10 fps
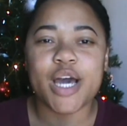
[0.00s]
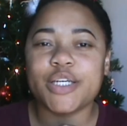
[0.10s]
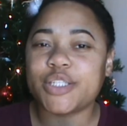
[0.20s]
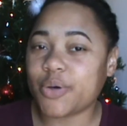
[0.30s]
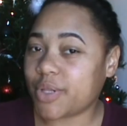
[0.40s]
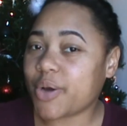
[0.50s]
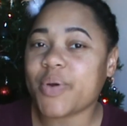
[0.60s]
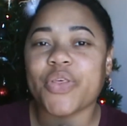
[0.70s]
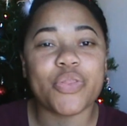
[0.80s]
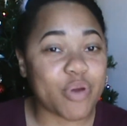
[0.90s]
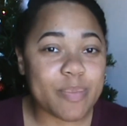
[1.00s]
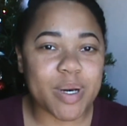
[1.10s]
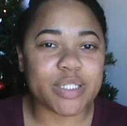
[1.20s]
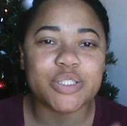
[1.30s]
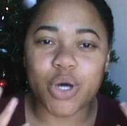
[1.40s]
So there were three
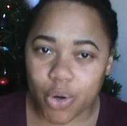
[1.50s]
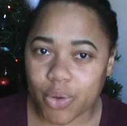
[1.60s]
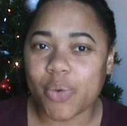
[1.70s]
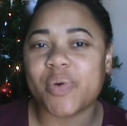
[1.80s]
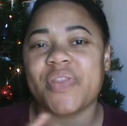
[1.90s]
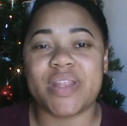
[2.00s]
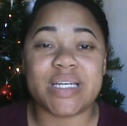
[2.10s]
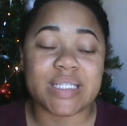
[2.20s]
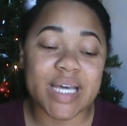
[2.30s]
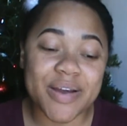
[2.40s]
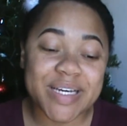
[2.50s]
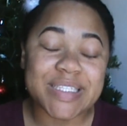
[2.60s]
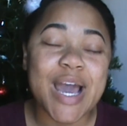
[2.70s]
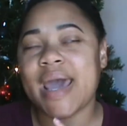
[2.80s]
books total within this series,